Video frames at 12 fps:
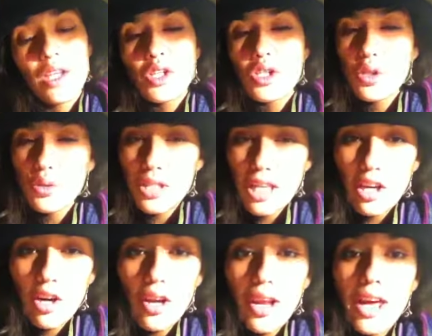So T
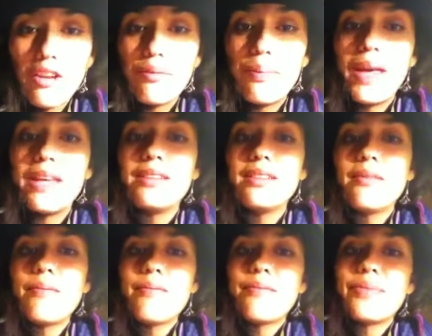got out of bed
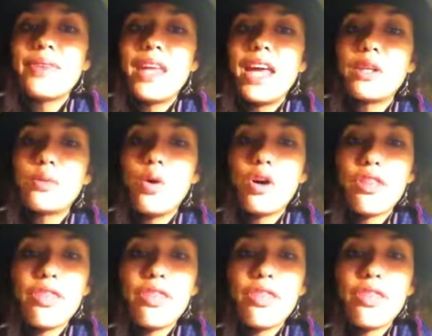and walked